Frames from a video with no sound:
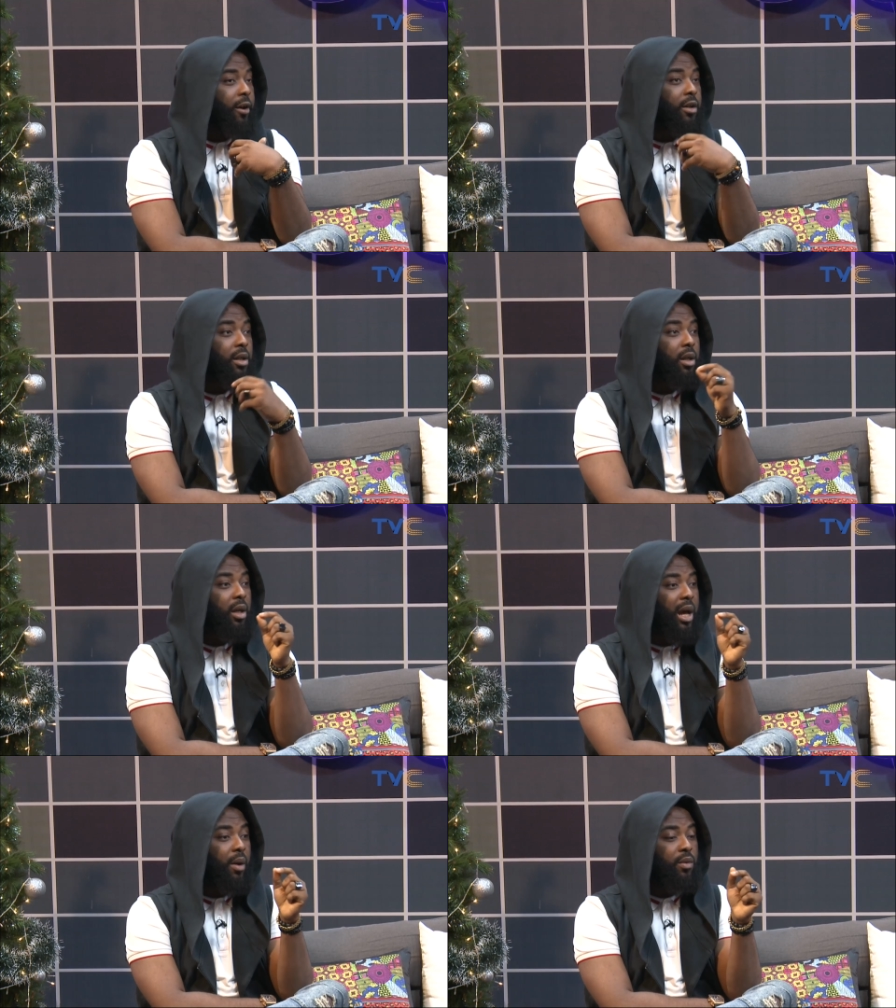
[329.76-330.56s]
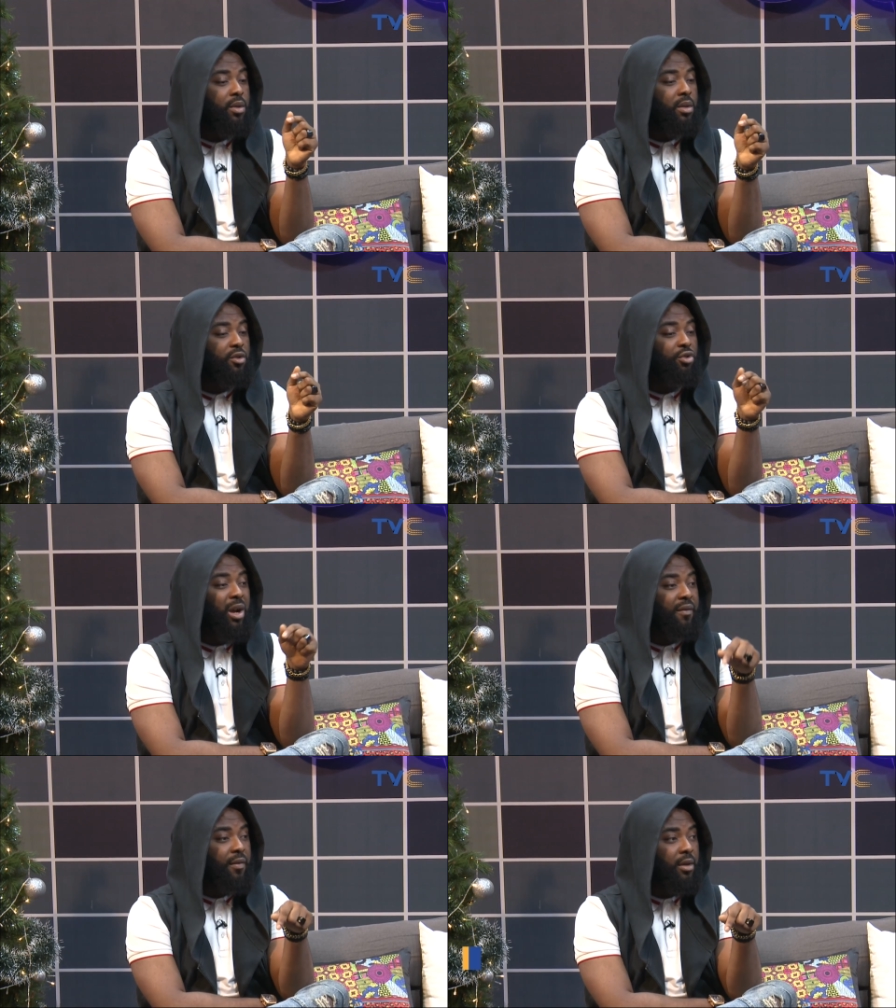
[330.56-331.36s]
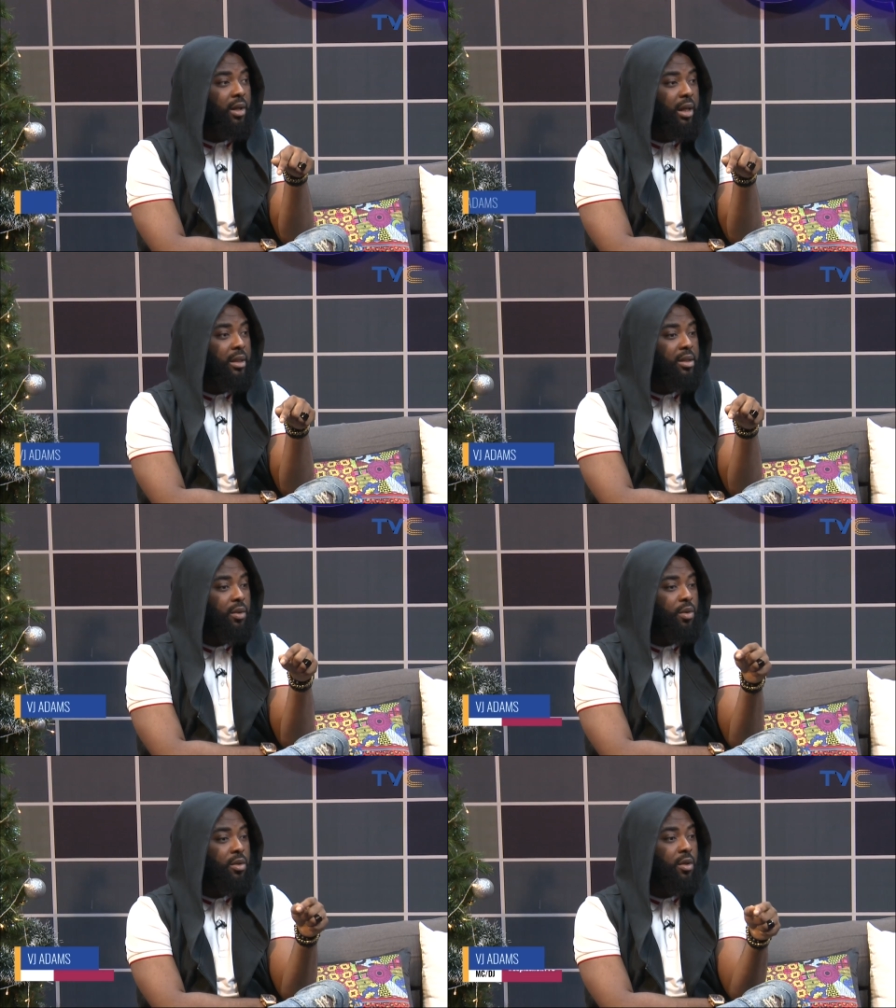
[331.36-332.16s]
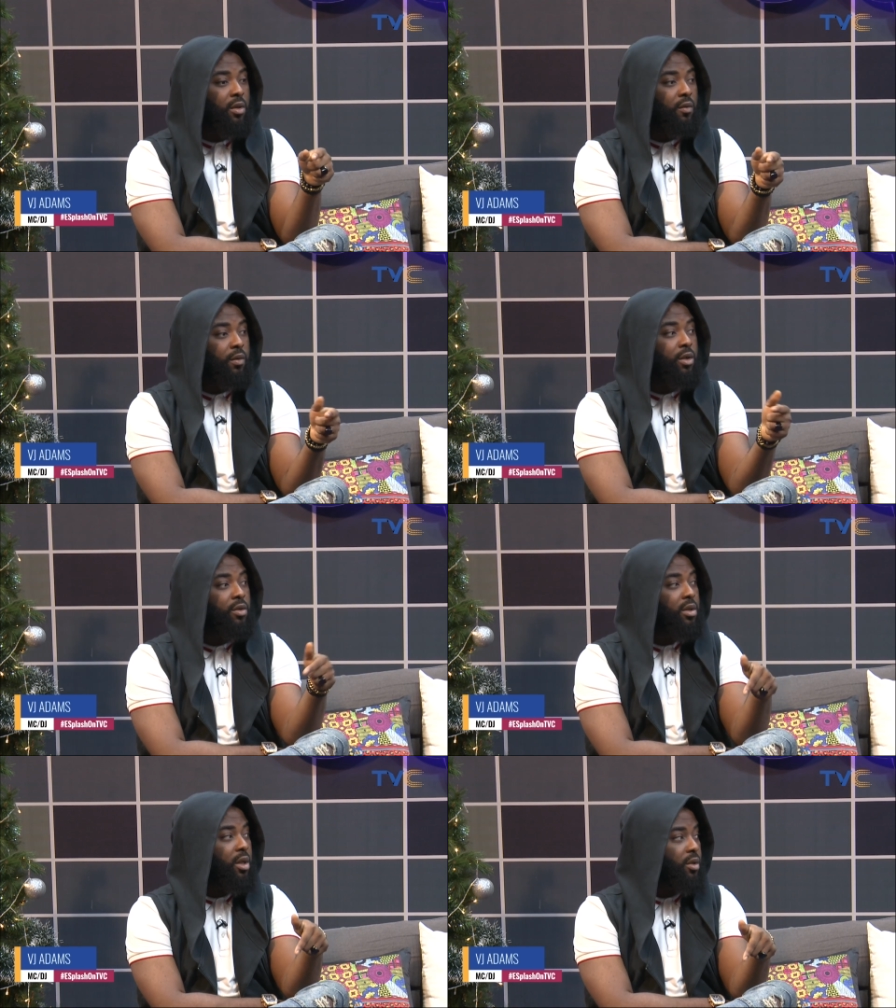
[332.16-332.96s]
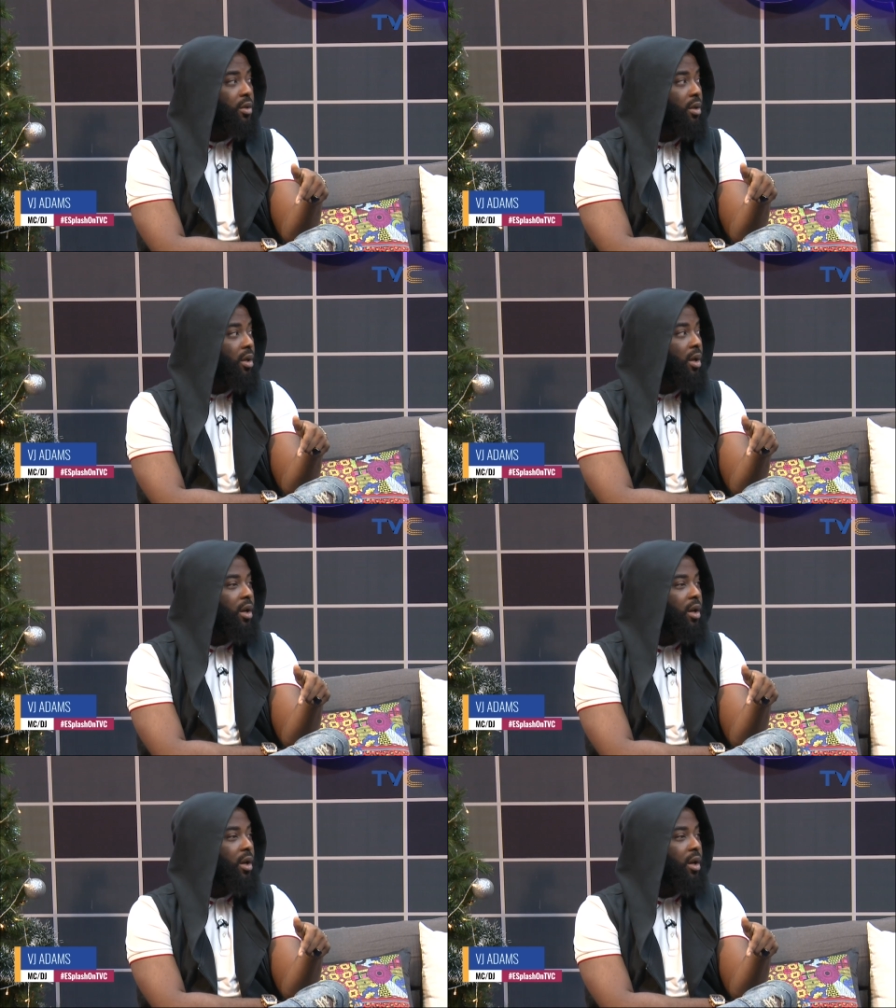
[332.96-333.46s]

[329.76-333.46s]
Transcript: I heard. I was driving and it was on a radio station.